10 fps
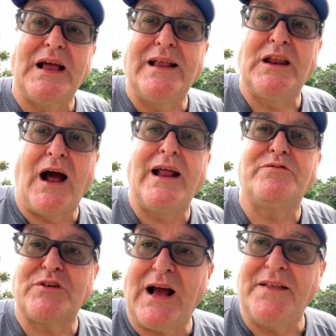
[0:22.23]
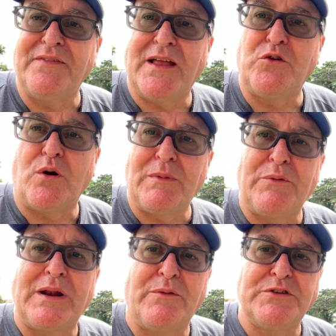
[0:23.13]
And I'd forgotten that normally
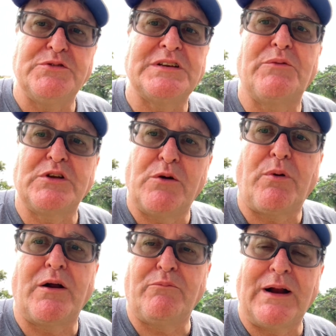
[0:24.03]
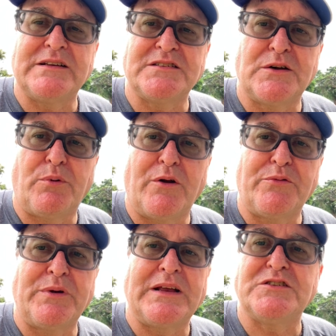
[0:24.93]
what I would do is I would go practice at a par
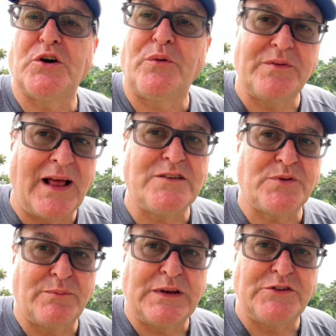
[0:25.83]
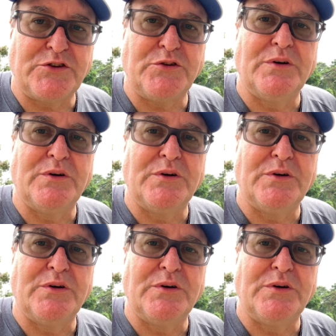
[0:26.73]
3, so that's what I'm going to do.